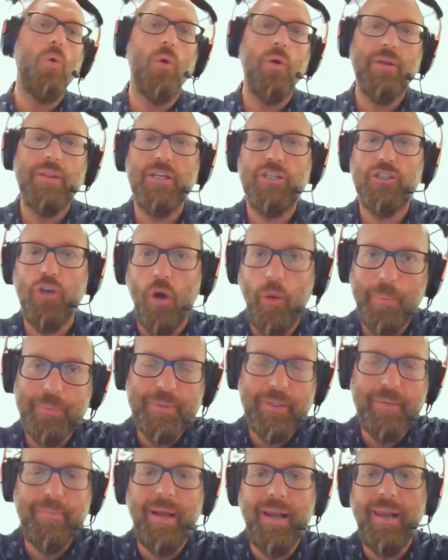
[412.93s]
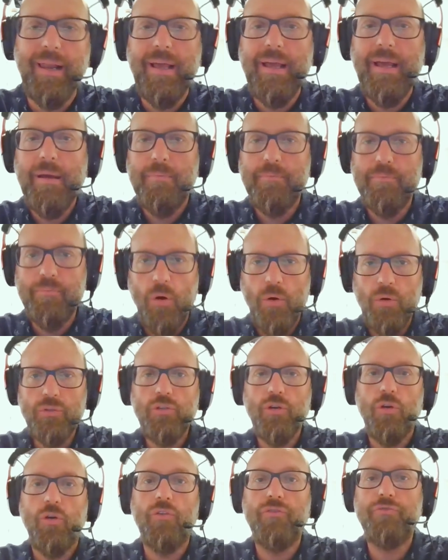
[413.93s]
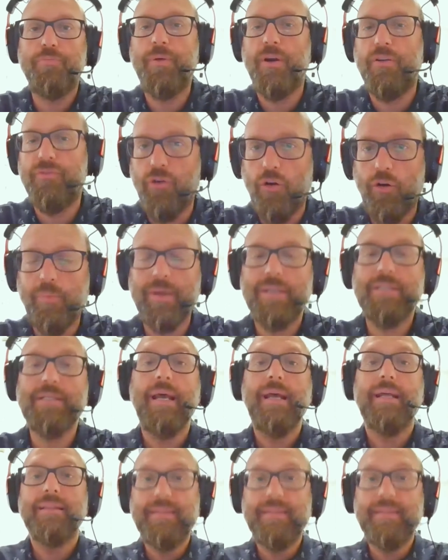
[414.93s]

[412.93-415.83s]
or this optimal mode of performance.